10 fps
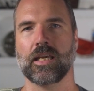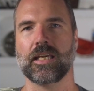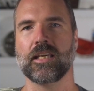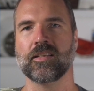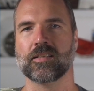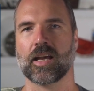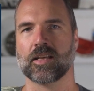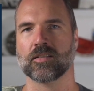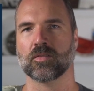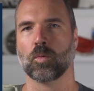He
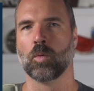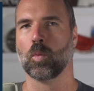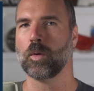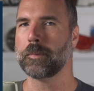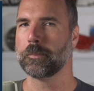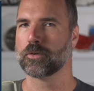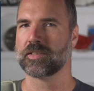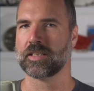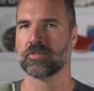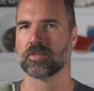says what we
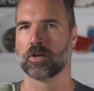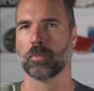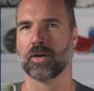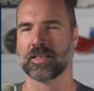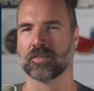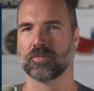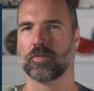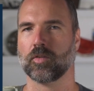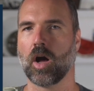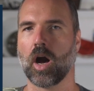perceive as our brain's
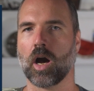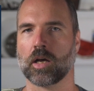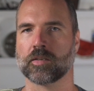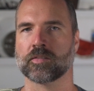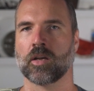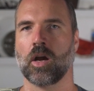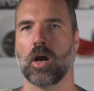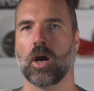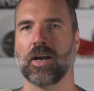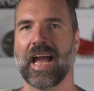flaws
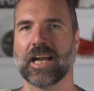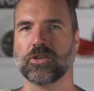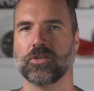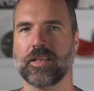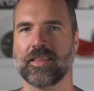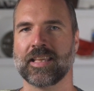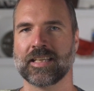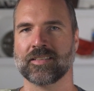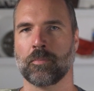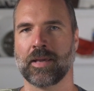are actually the
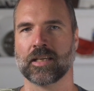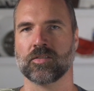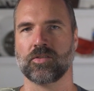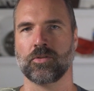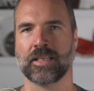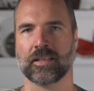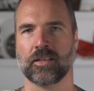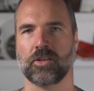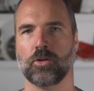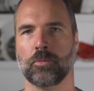things that make us
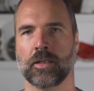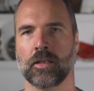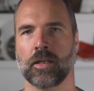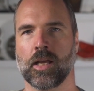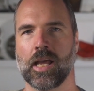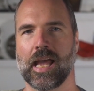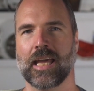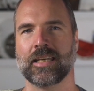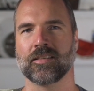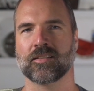uniquely human,
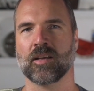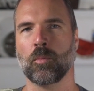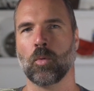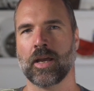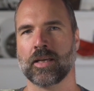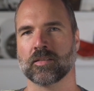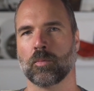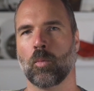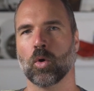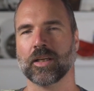and in some ways
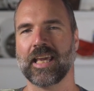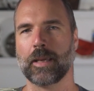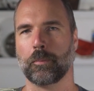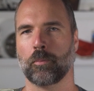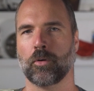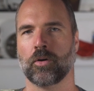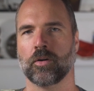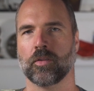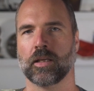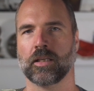more
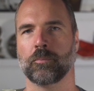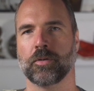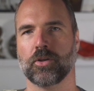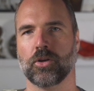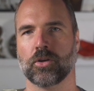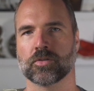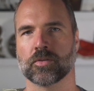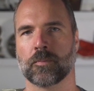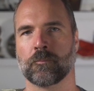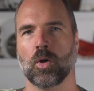capable than computers.
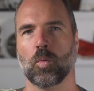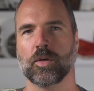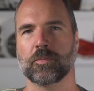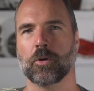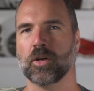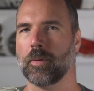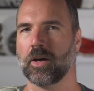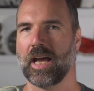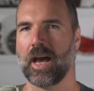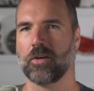We spoke
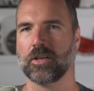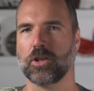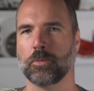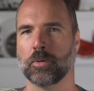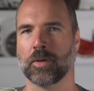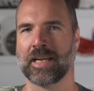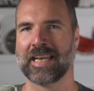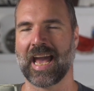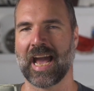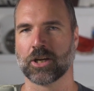about how the human
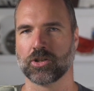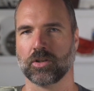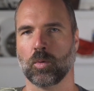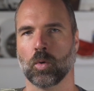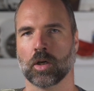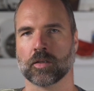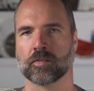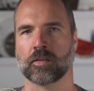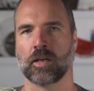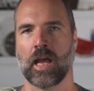brain actually
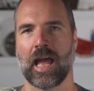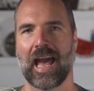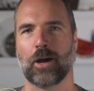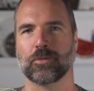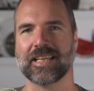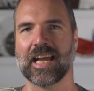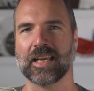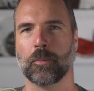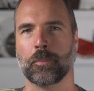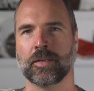works, how tech
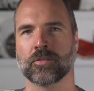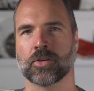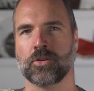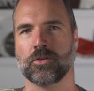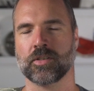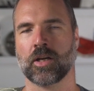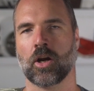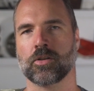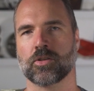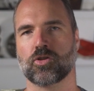companies are using
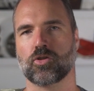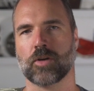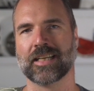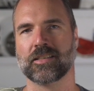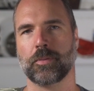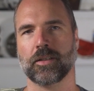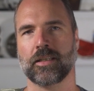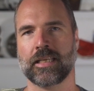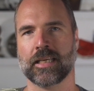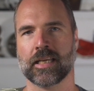our
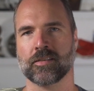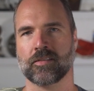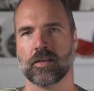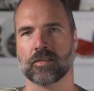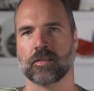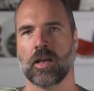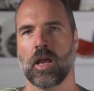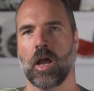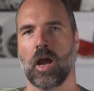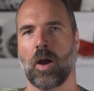distractibility against us,
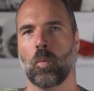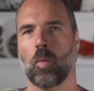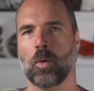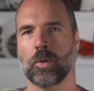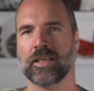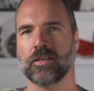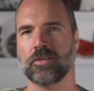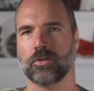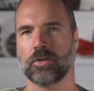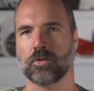and what we can
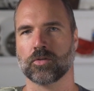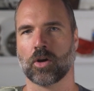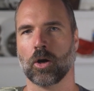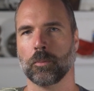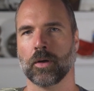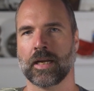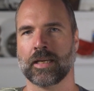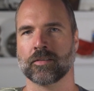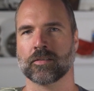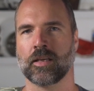do to use our
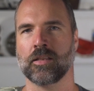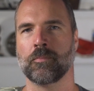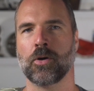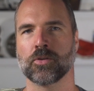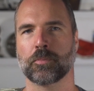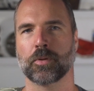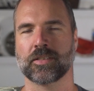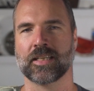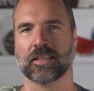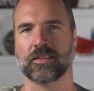brains in the most
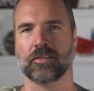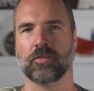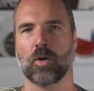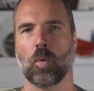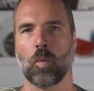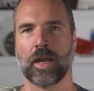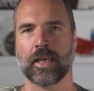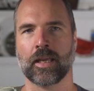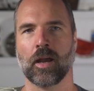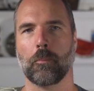productive
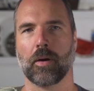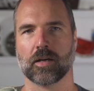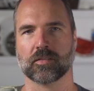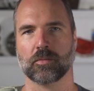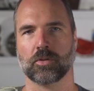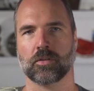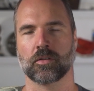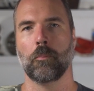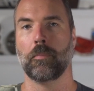way possible.